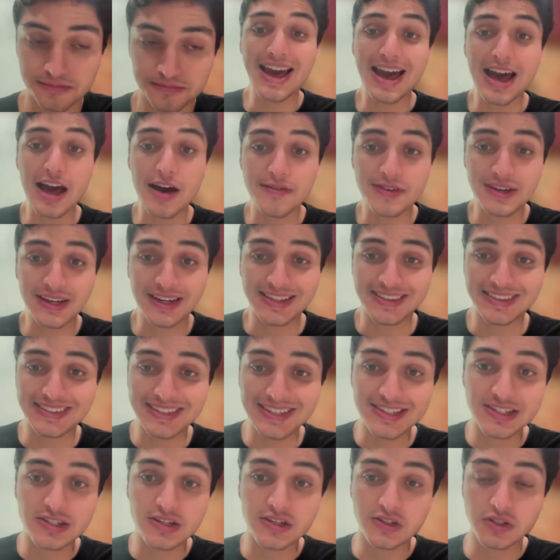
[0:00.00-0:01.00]
Having
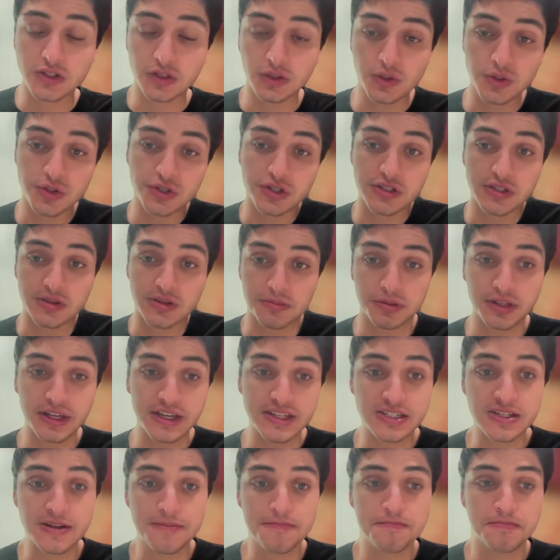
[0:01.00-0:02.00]
these solutions in
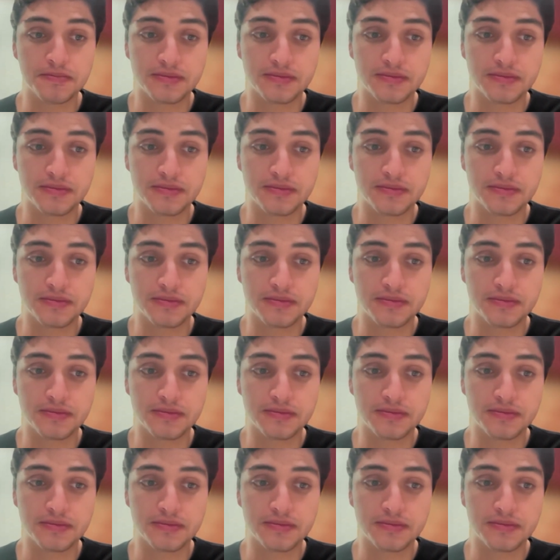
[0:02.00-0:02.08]
place,